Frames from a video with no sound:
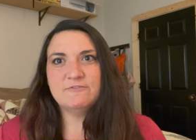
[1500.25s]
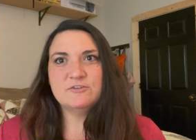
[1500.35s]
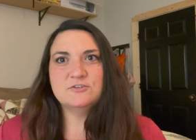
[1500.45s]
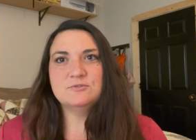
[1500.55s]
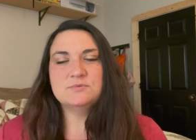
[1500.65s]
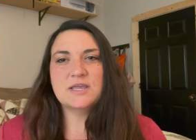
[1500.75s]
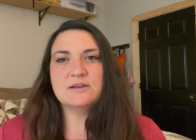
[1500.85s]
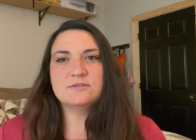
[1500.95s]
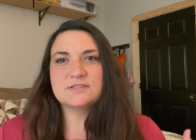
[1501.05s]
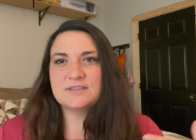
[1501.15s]
YouTube
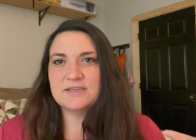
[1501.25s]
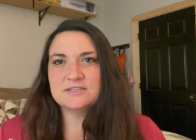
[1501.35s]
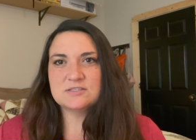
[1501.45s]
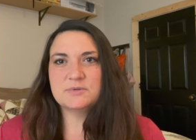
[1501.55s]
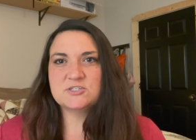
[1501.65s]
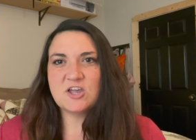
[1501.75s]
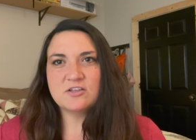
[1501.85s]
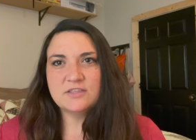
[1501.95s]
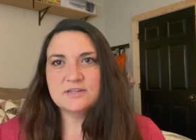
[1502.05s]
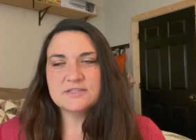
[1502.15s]
channels and they get so much
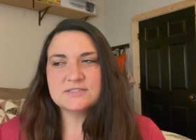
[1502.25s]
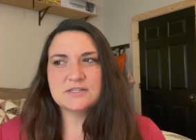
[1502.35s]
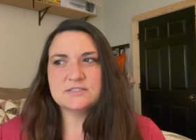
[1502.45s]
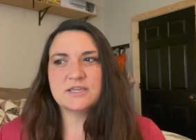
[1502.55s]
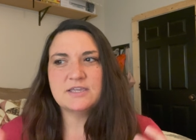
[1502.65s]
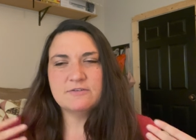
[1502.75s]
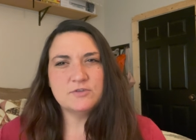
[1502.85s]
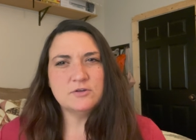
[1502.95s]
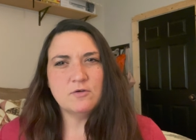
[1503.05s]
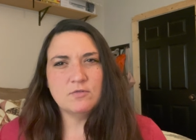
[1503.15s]
ugliness and it's like, if
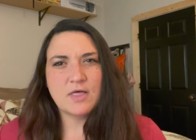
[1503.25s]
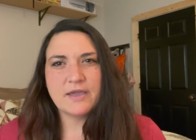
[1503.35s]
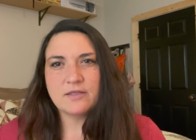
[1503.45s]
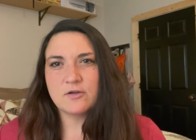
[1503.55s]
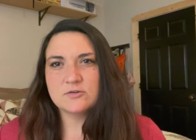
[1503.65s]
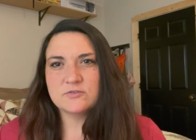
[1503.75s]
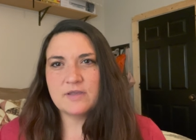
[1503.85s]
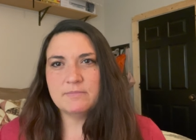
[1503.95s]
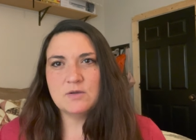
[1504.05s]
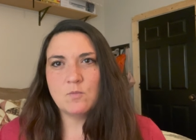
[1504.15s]
you don't like a large
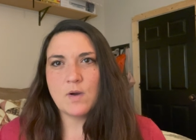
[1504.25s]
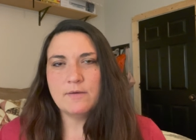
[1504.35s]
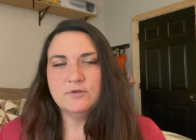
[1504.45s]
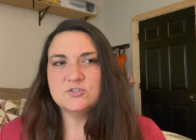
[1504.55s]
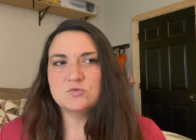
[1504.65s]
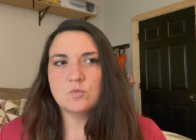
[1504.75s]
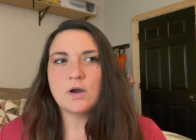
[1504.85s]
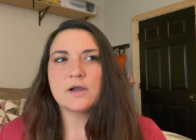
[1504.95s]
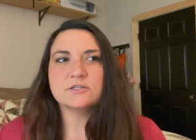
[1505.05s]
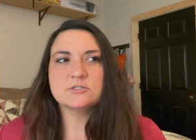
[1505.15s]
family, why would you
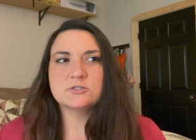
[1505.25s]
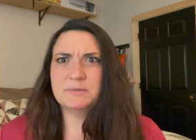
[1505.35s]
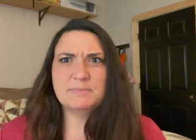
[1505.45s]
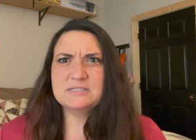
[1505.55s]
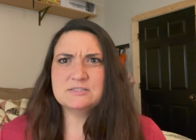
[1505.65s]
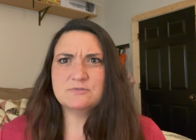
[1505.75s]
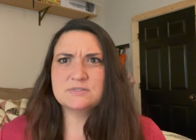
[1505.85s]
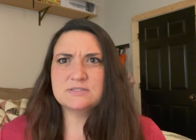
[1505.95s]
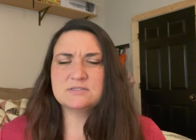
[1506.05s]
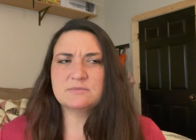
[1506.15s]
watch? It makes no
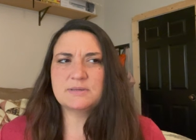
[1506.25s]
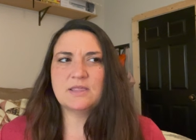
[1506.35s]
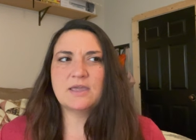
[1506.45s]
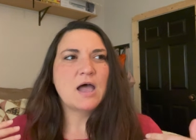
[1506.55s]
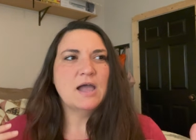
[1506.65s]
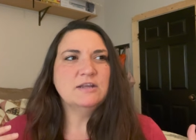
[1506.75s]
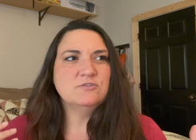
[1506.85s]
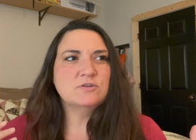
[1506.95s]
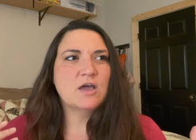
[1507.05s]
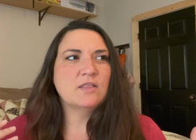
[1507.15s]
sense to me. Like, I do
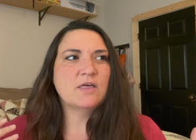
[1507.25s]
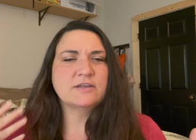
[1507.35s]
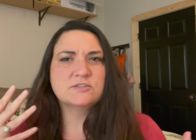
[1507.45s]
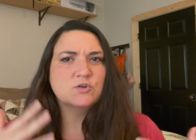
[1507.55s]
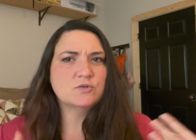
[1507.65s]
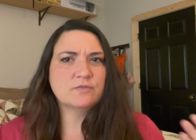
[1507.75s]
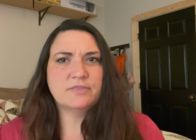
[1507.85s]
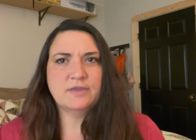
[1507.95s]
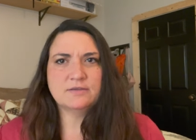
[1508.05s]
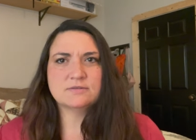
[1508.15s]
not like certain
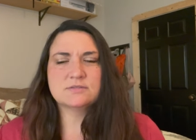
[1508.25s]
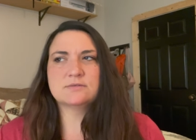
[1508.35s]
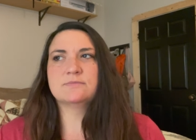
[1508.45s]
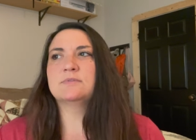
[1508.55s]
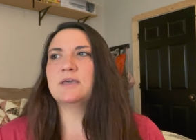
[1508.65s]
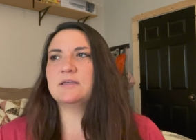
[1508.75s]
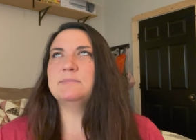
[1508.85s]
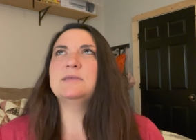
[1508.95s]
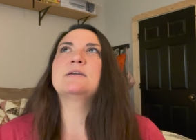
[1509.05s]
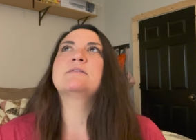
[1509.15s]
things. Like, let
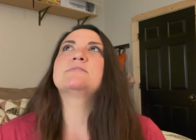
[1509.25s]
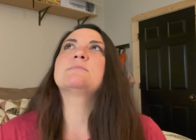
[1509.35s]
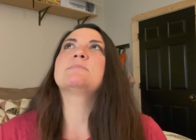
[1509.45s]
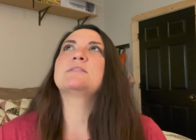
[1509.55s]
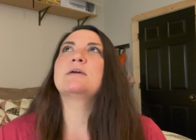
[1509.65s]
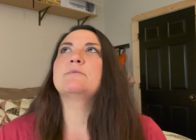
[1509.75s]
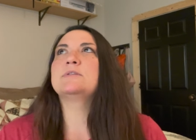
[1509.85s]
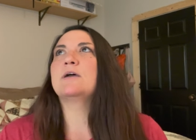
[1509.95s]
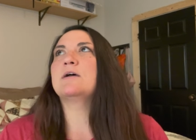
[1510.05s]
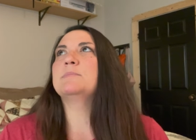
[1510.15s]
me think of something that would
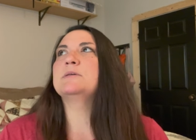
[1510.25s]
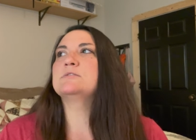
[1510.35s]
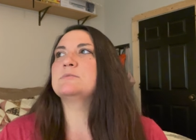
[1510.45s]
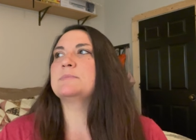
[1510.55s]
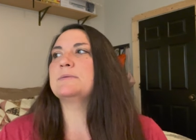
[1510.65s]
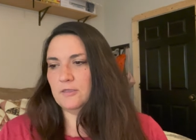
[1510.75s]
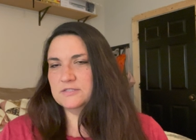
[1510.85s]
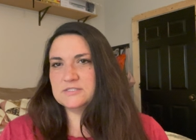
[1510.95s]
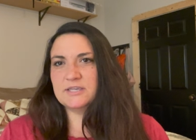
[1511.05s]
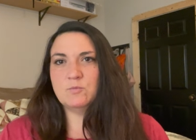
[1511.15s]
not appeal to me.
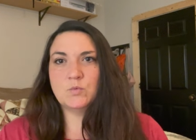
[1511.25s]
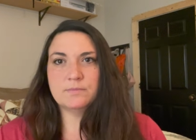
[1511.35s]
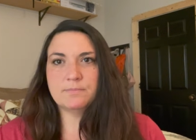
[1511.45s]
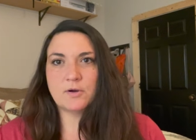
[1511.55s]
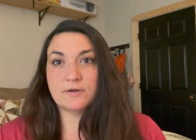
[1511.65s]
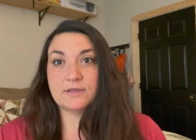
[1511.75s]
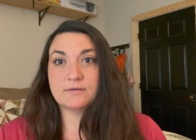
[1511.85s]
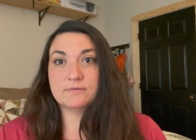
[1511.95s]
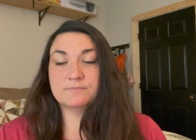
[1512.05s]
Let's say wood burning.